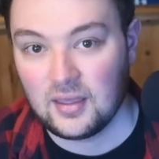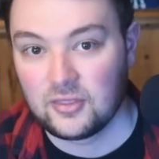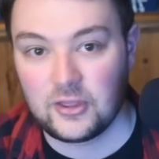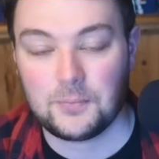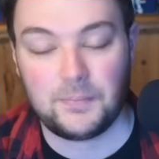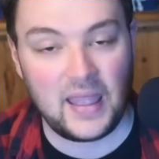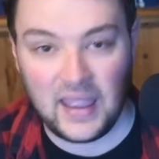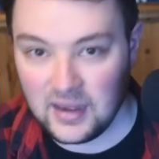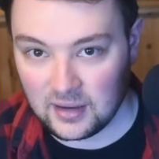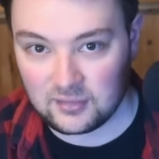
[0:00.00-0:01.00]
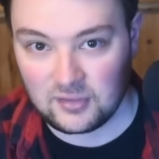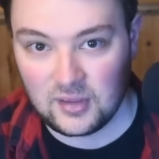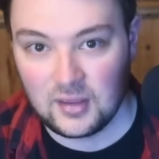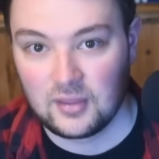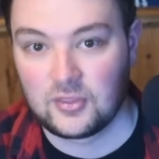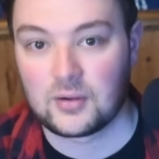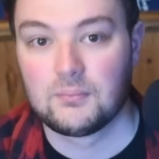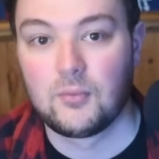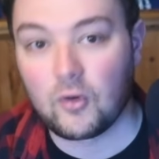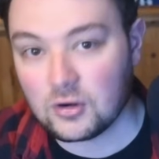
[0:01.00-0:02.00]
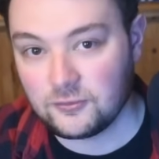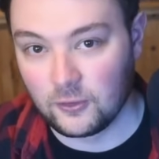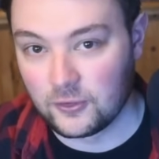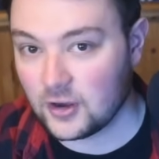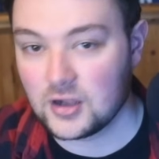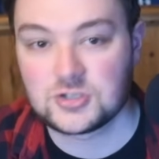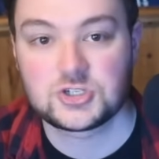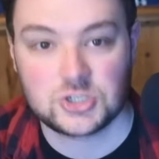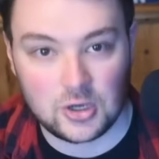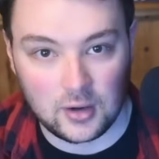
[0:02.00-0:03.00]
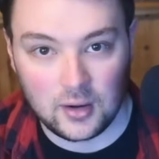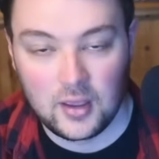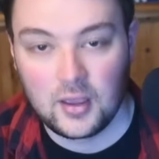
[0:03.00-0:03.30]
They're panicked, they're mournful, they're unsure.